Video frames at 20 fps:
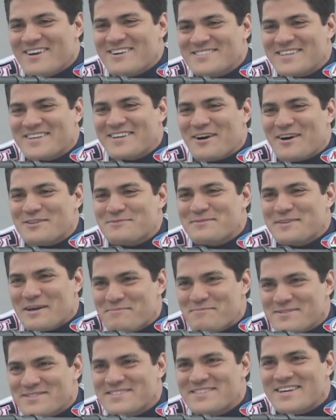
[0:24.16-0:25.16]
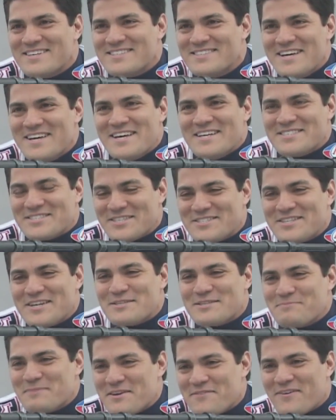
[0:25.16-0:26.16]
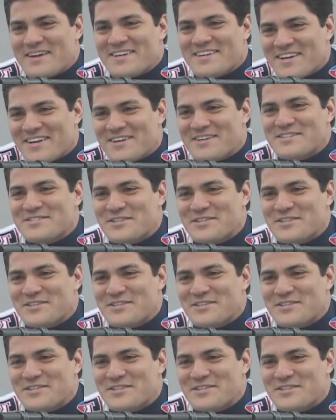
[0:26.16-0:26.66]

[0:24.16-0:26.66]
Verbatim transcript: titles. Bruschi has long since retired,